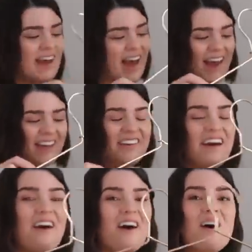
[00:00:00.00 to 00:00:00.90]
10.
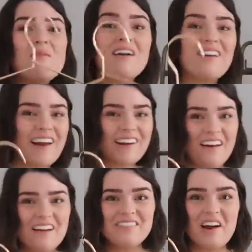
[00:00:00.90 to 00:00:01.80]
Um, like
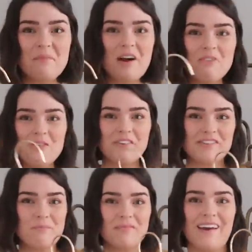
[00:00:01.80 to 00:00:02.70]
last time I've gone for
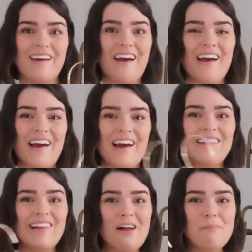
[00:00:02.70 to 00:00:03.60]
something a
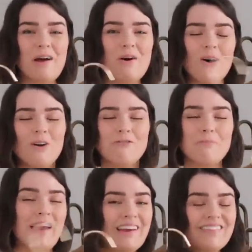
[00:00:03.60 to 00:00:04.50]
little bit
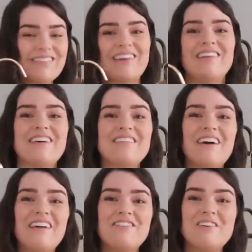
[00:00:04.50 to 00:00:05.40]
off-piste. I think that's
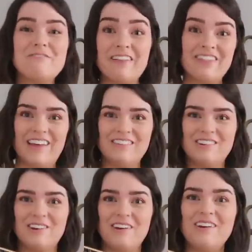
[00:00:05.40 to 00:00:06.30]
kind of the fun thing to
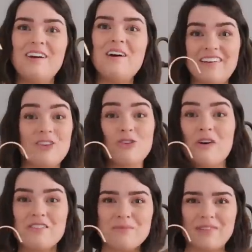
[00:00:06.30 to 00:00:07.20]
do is to
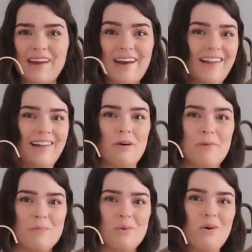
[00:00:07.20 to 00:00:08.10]
throw something a little
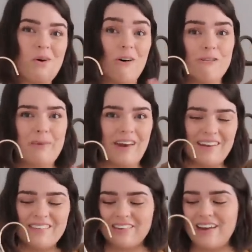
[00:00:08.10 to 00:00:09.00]
bit more
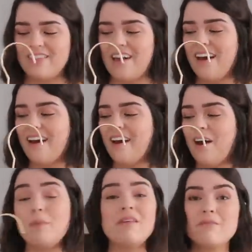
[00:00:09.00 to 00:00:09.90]
off-piste in there.
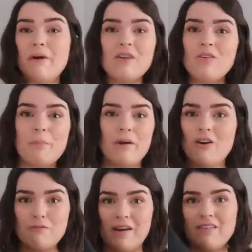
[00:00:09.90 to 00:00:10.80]
And this might not be
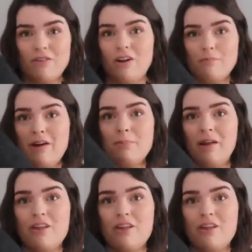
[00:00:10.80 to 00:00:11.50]
off-piste for a lot of people.